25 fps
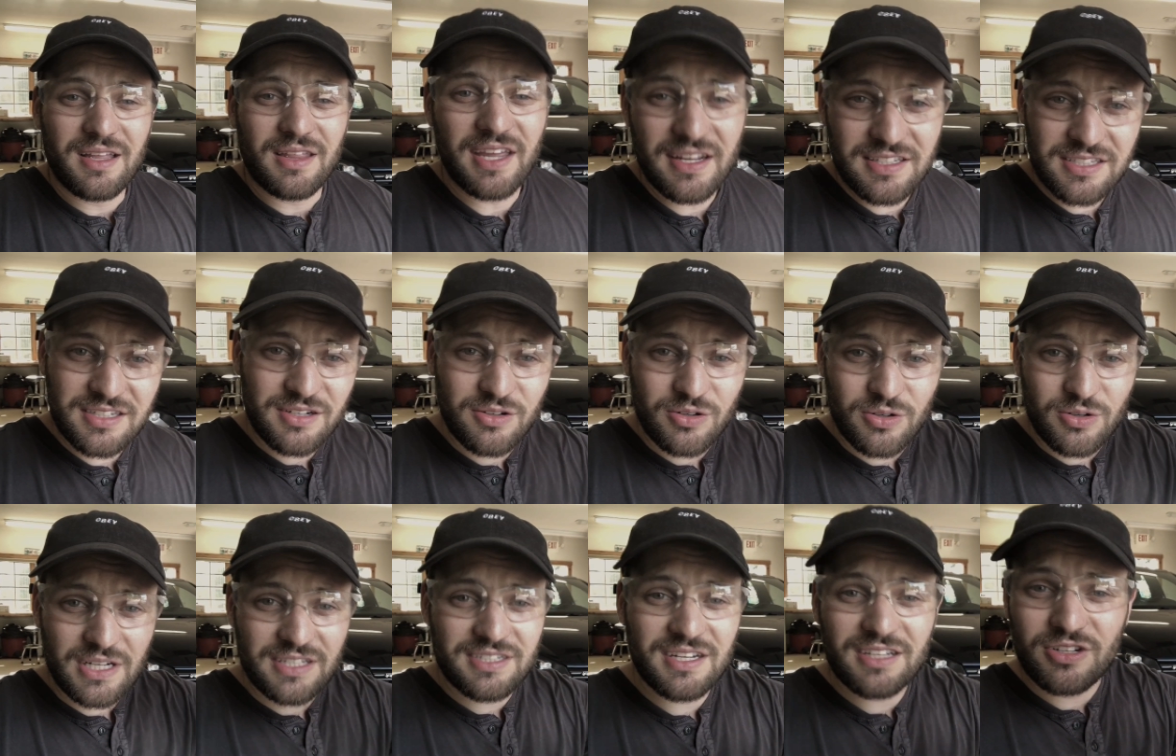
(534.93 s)
Thanks to
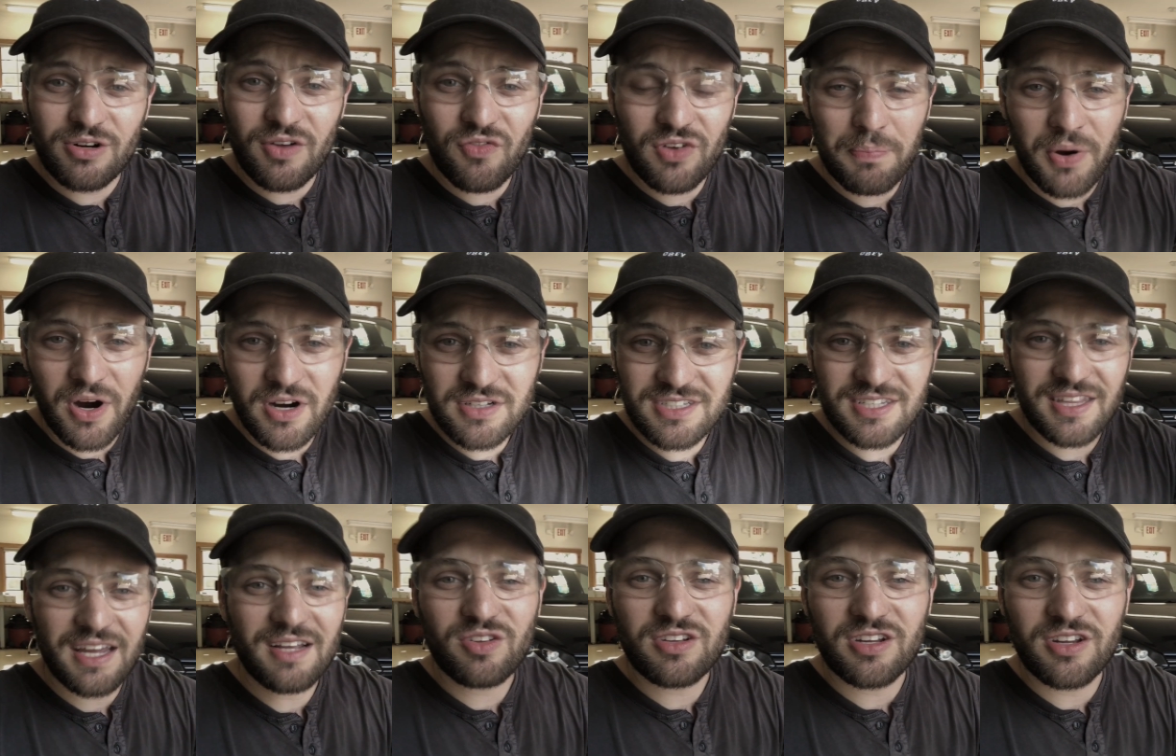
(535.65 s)
E C S Tuning for
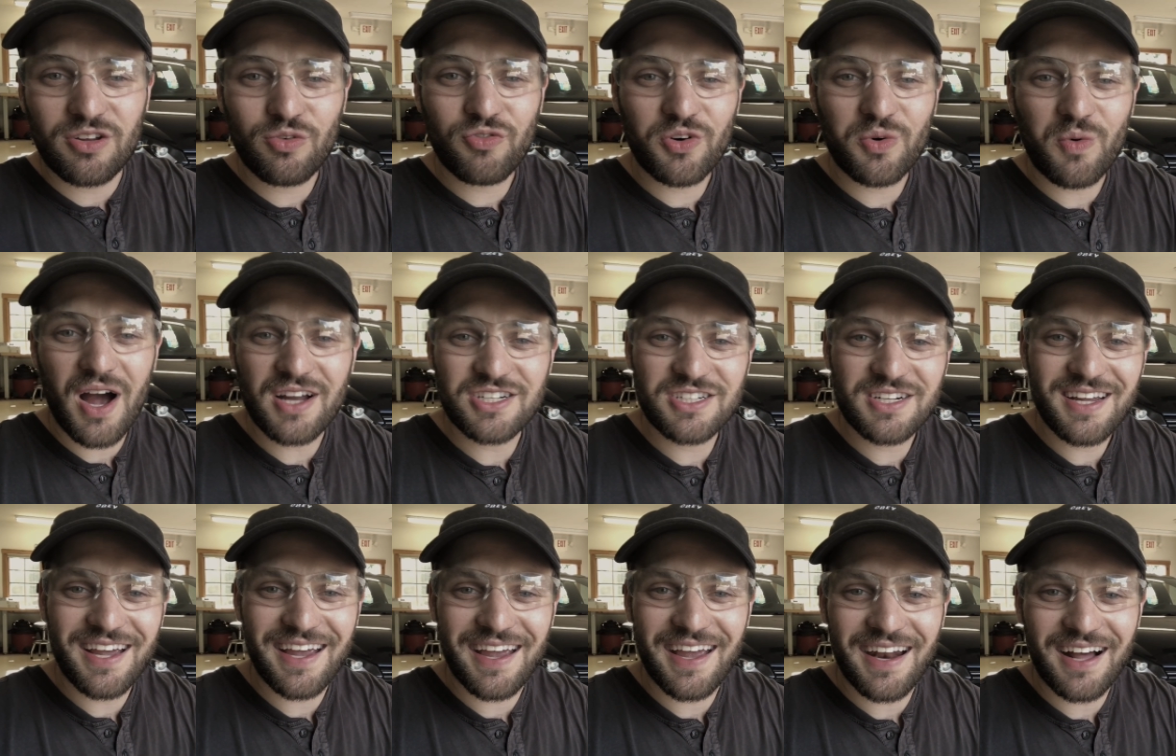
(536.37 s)
parts, thanks to you for
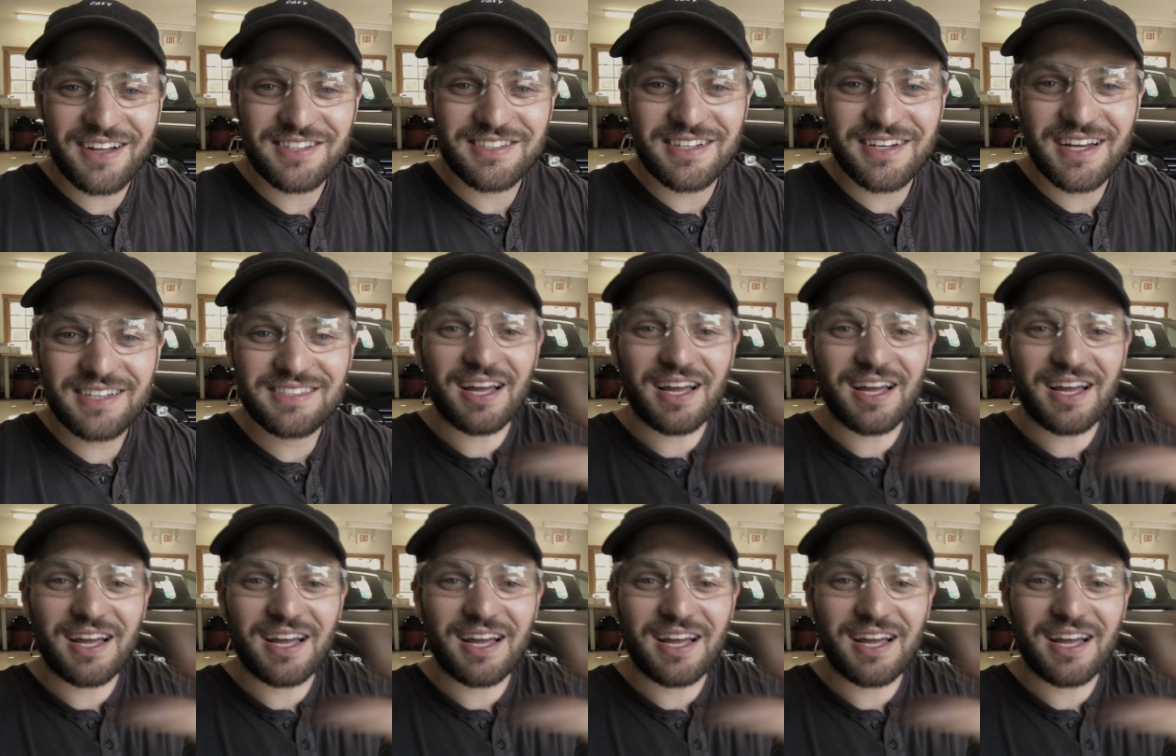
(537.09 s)
watching, and I'll see you